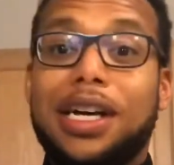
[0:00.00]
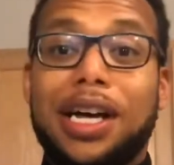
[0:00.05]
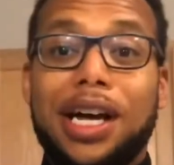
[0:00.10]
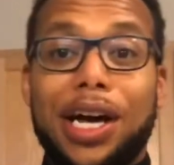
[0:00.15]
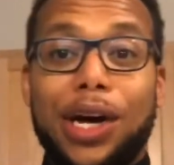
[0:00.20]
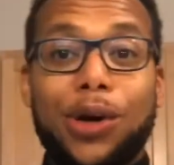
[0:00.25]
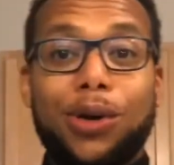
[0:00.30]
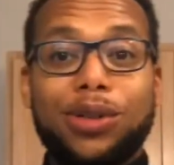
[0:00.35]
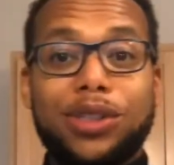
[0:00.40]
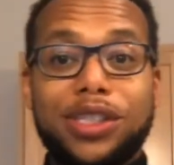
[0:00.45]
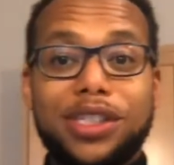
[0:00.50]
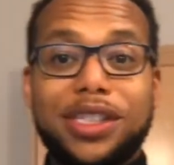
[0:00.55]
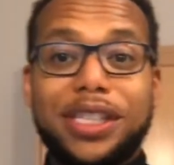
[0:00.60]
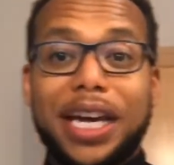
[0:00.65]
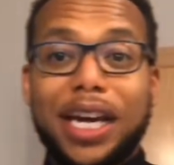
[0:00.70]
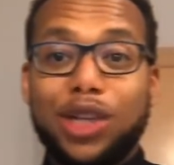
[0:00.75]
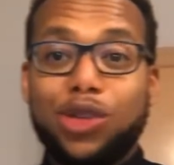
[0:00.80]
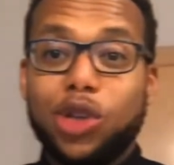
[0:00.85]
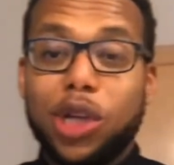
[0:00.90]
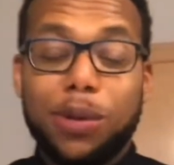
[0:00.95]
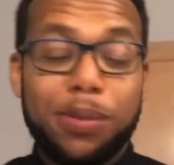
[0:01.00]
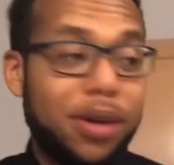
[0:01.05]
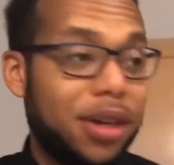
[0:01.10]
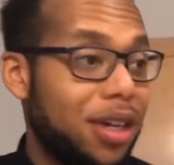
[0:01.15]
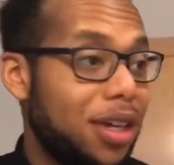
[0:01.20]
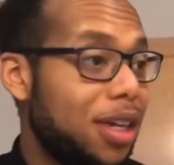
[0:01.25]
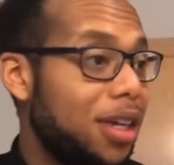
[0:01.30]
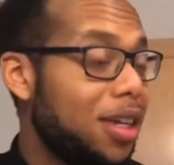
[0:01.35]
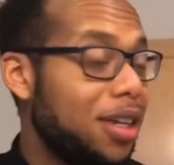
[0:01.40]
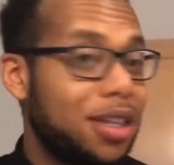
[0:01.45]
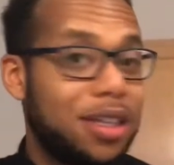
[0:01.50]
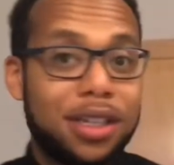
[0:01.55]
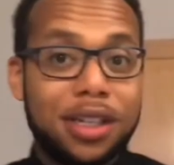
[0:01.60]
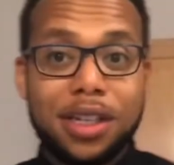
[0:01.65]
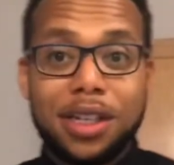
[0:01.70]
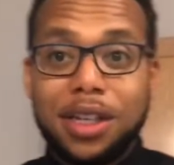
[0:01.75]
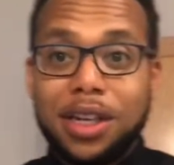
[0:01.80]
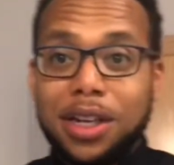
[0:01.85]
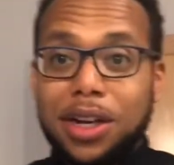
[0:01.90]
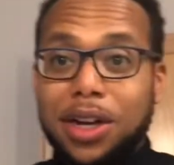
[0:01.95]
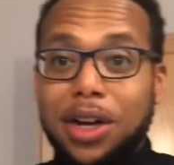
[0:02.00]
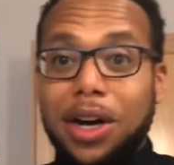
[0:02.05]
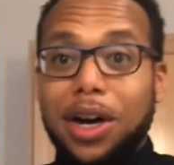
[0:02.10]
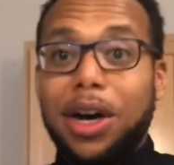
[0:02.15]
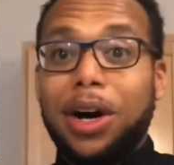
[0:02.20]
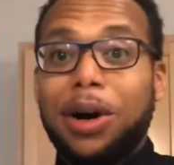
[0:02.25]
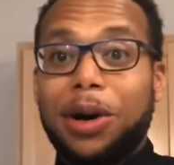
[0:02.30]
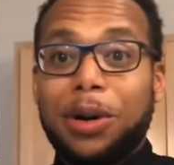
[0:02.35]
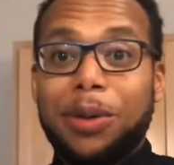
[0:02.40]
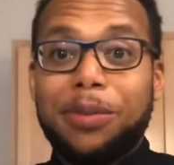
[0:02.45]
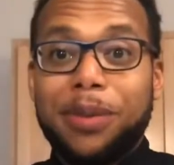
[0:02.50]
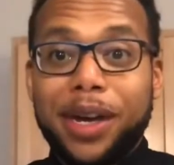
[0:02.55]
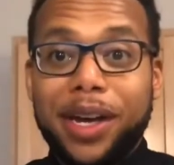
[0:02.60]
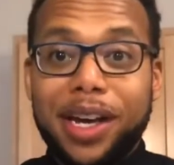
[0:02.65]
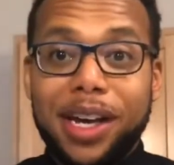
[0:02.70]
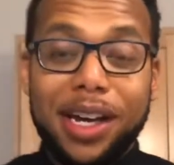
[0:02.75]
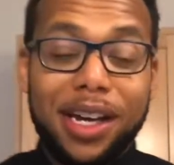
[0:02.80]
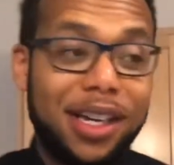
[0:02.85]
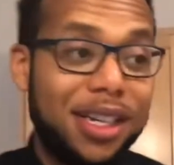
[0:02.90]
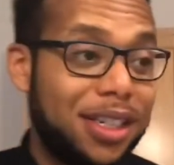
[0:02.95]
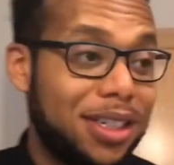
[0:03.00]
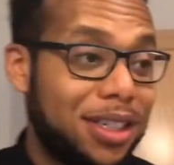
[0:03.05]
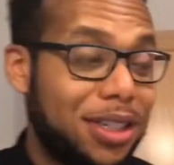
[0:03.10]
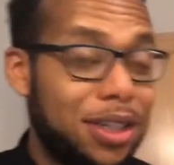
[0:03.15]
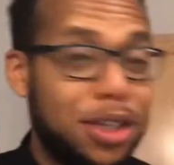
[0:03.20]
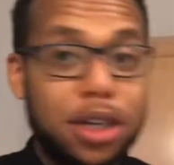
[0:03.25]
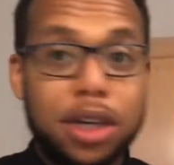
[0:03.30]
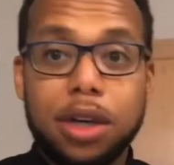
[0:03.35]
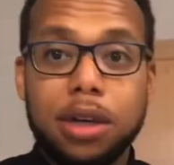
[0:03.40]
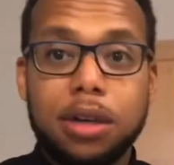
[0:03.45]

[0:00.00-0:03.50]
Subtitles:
I was just daydreaming. Oh man.